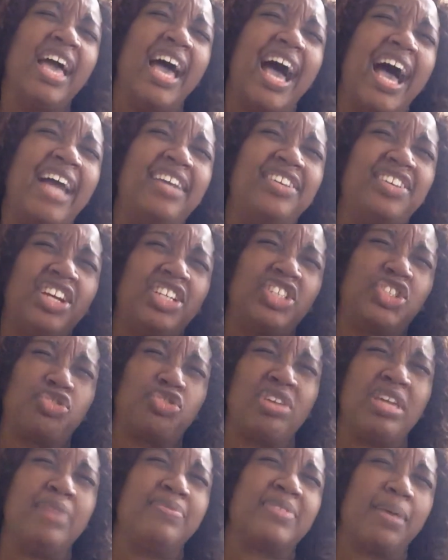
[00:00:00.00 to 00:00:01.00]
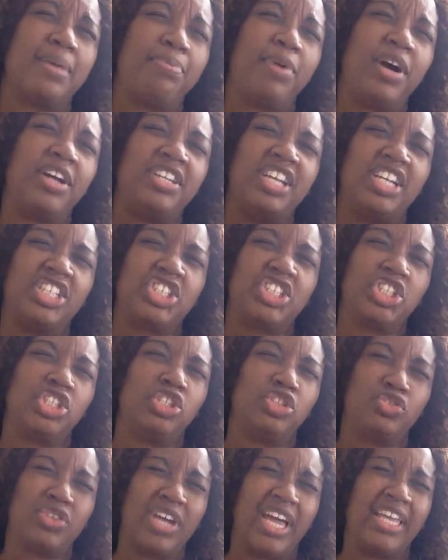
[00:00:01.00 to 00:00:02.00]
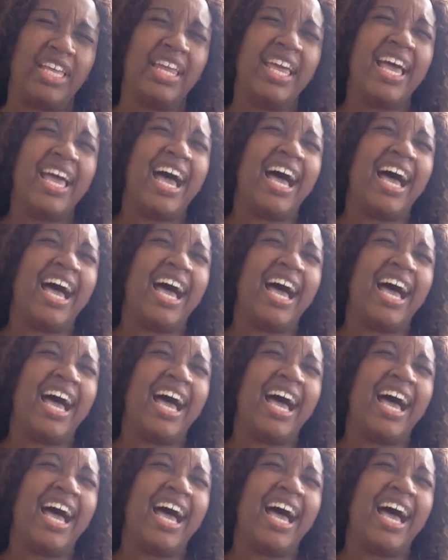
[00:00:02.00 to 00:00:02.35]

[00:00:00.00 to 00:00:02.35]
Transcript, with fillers: and their dreams upon their children